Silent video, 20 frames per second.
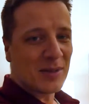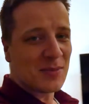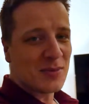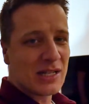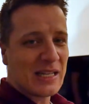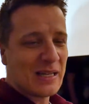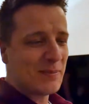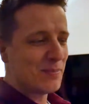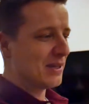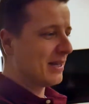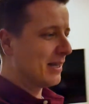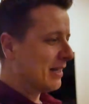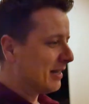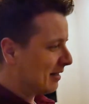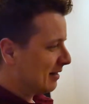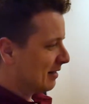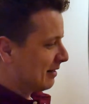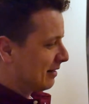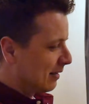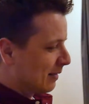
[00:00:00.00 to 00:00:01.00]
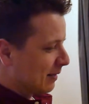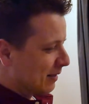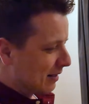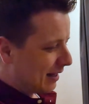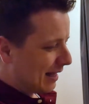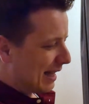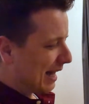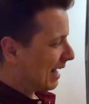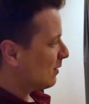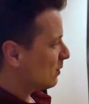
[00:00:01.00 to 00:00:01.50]
I'm sleeping in
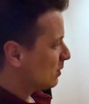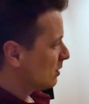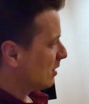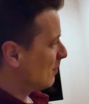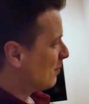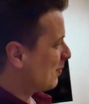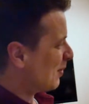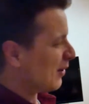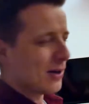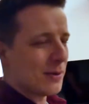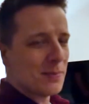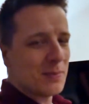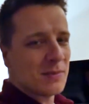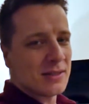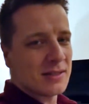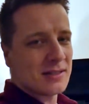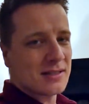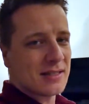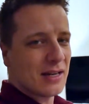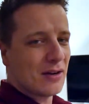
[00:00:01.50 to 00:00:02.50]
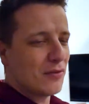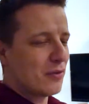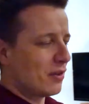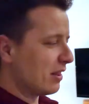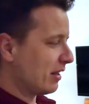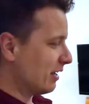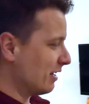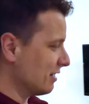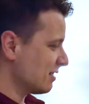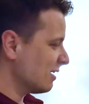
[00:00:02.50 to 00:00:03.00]
lousy apartments and
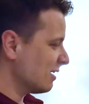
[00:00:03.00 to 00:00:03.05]
everything, and